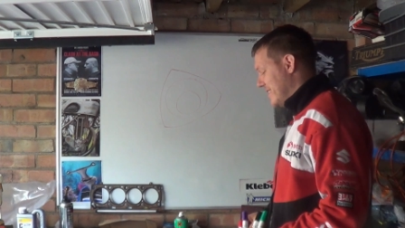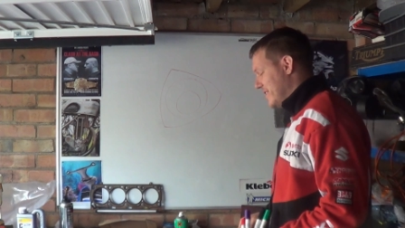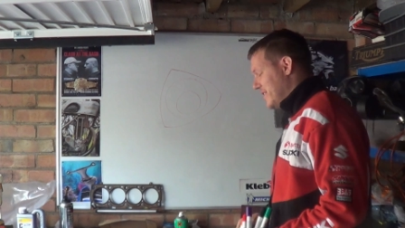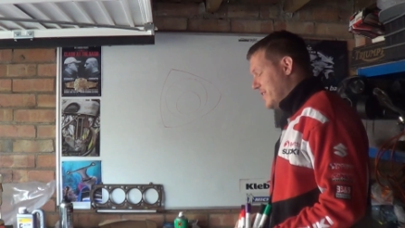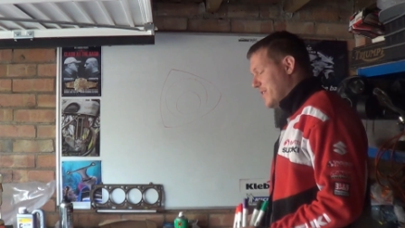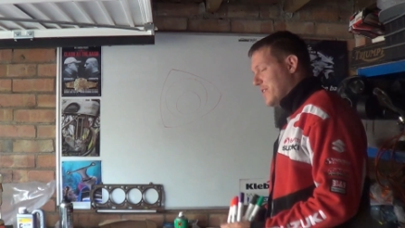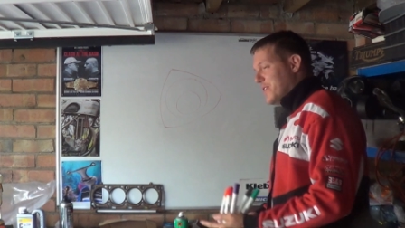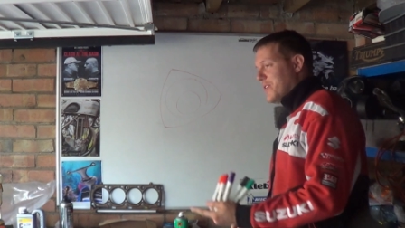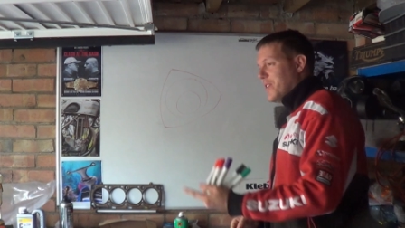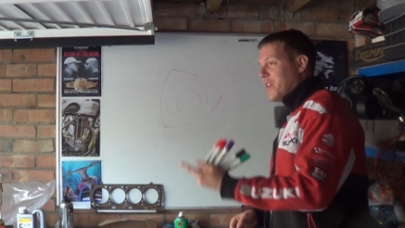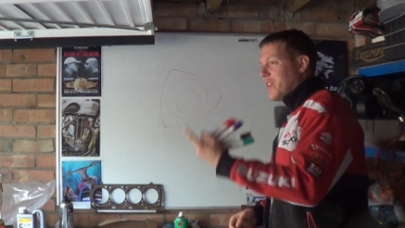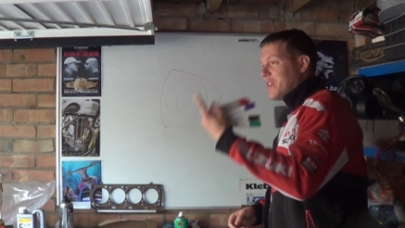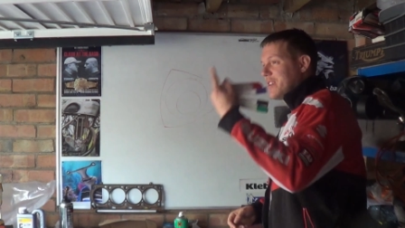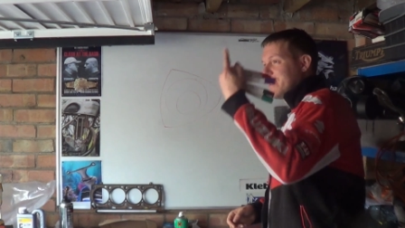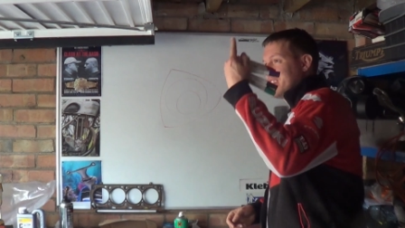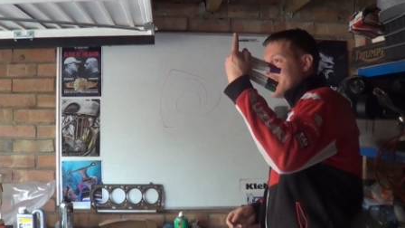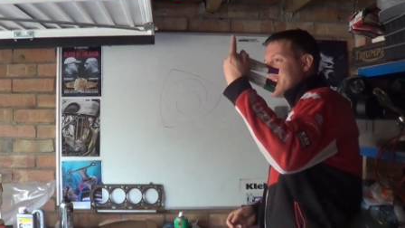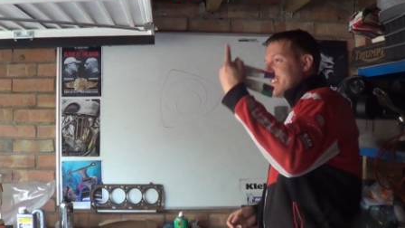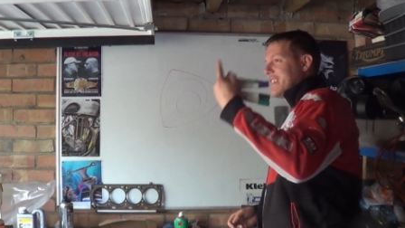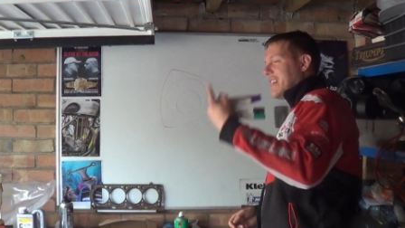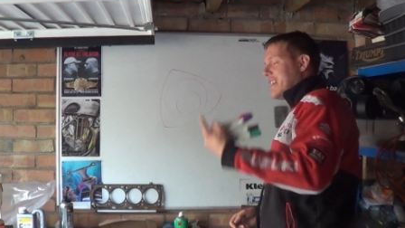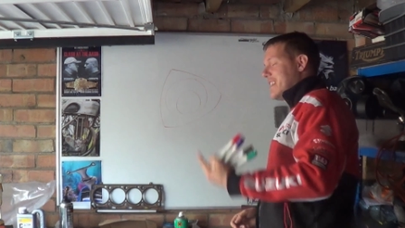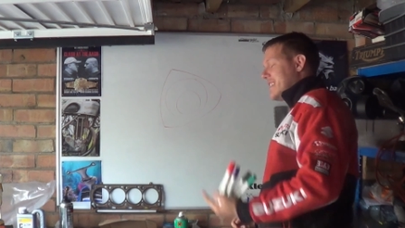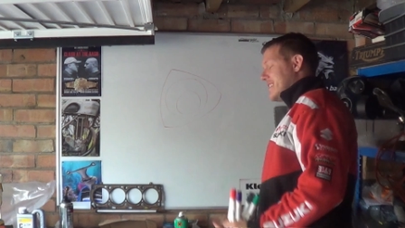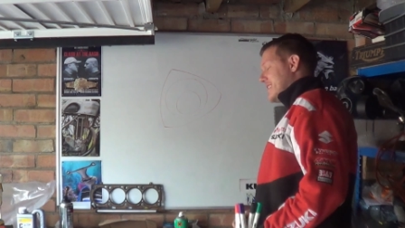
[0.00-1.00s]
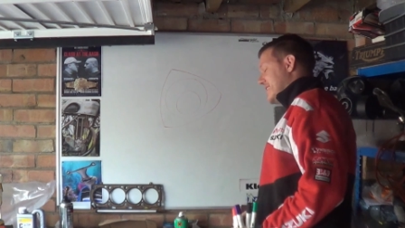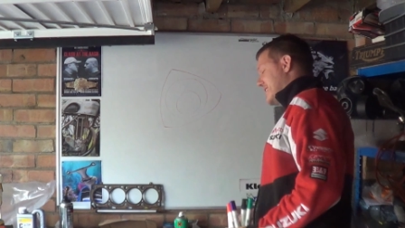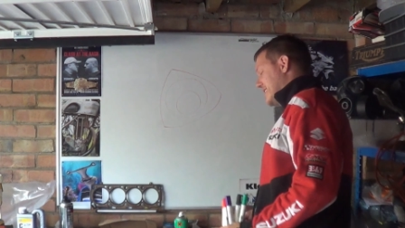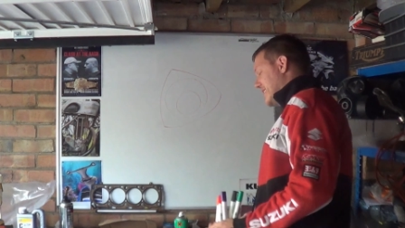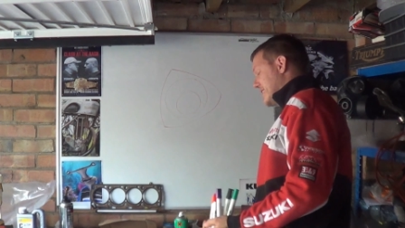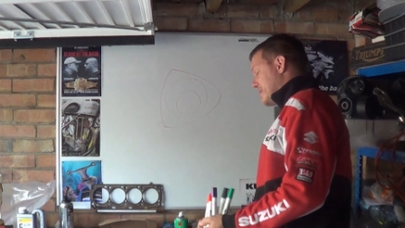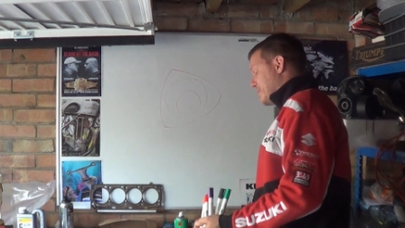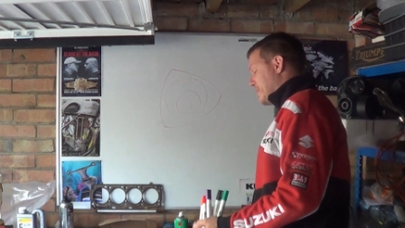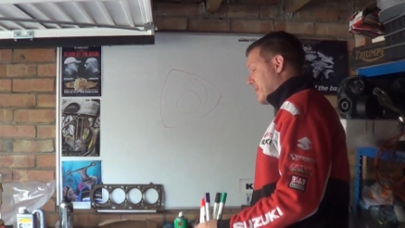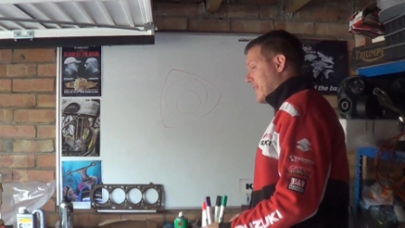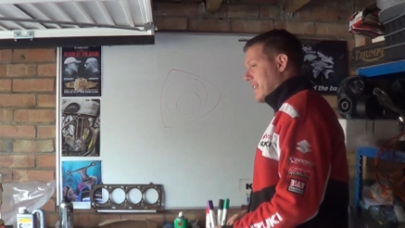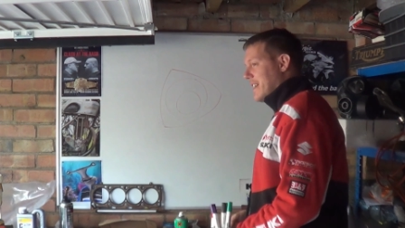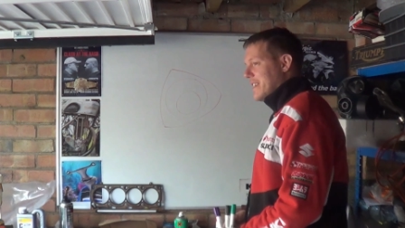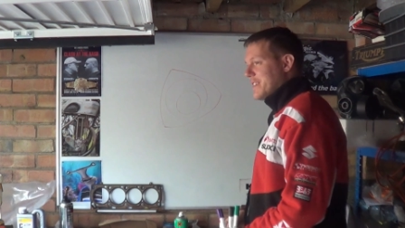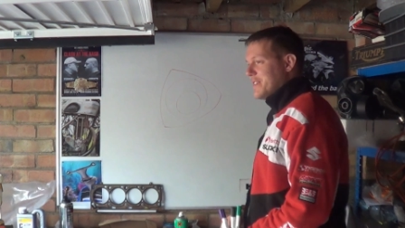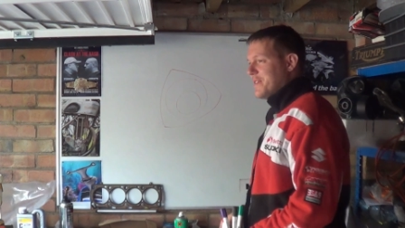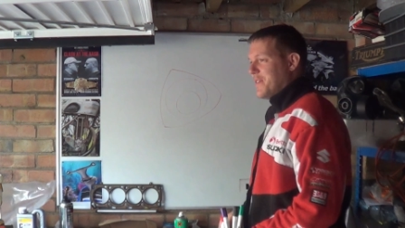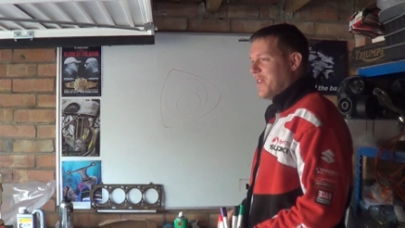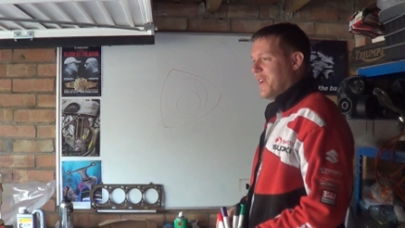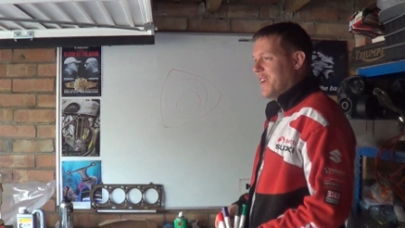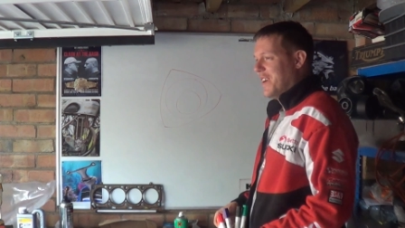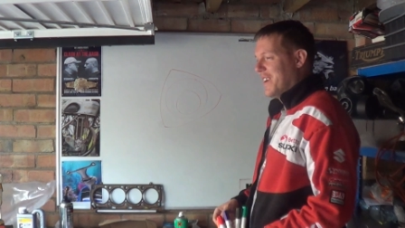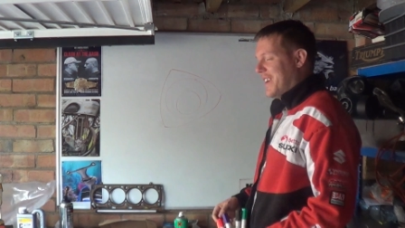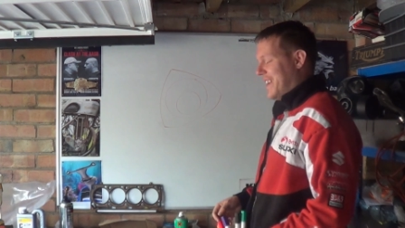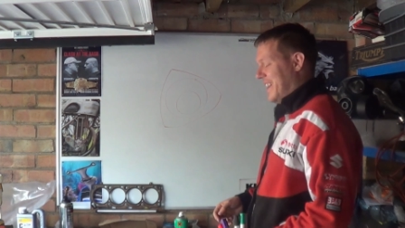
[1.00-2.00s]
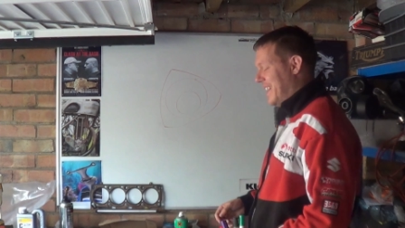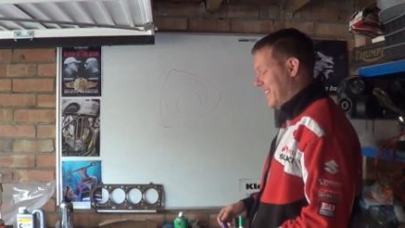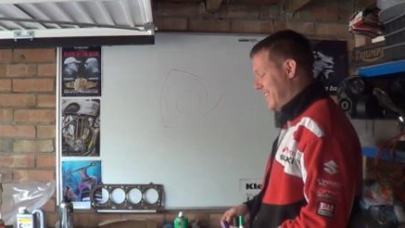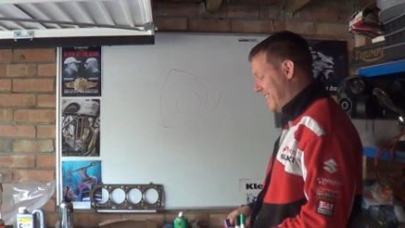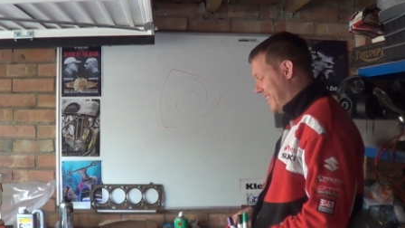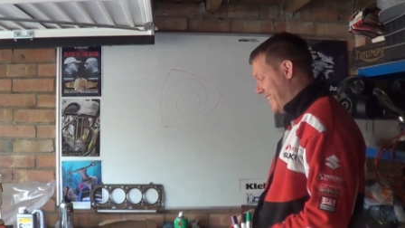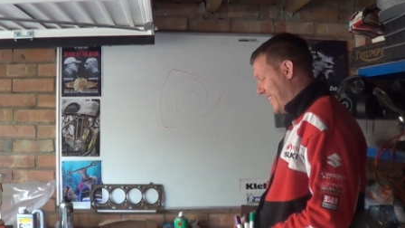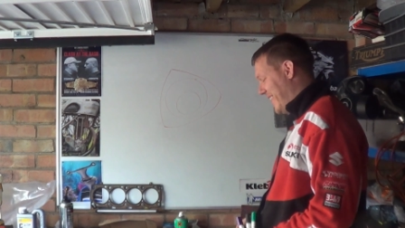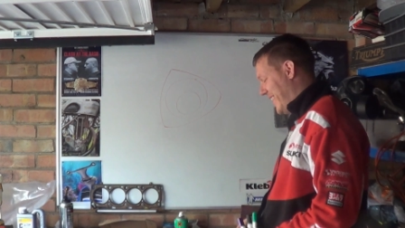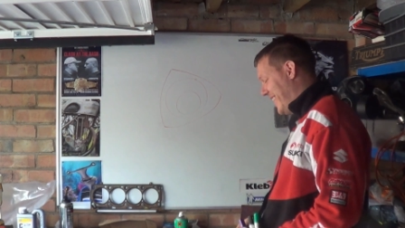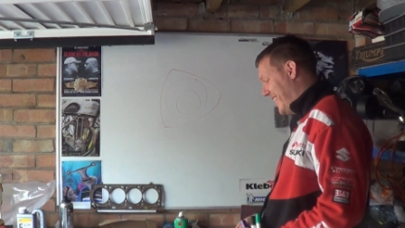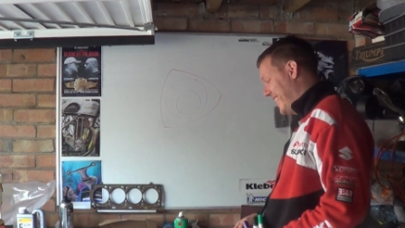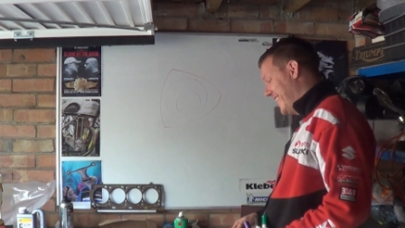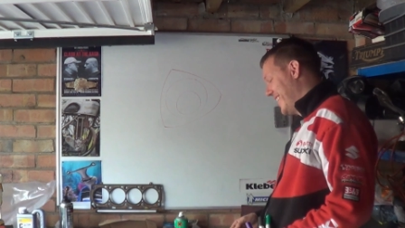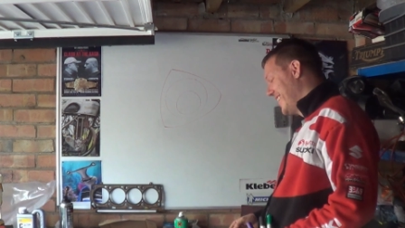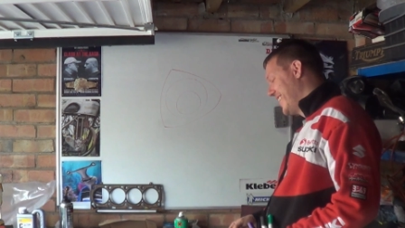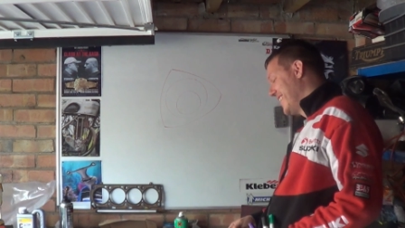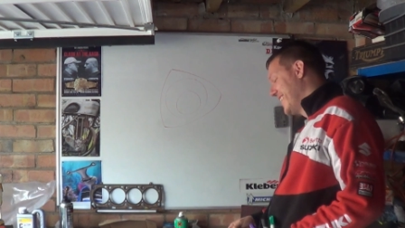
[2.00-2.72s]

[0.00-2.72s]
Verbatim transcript: You'll know because the title says, but I don't fucking know.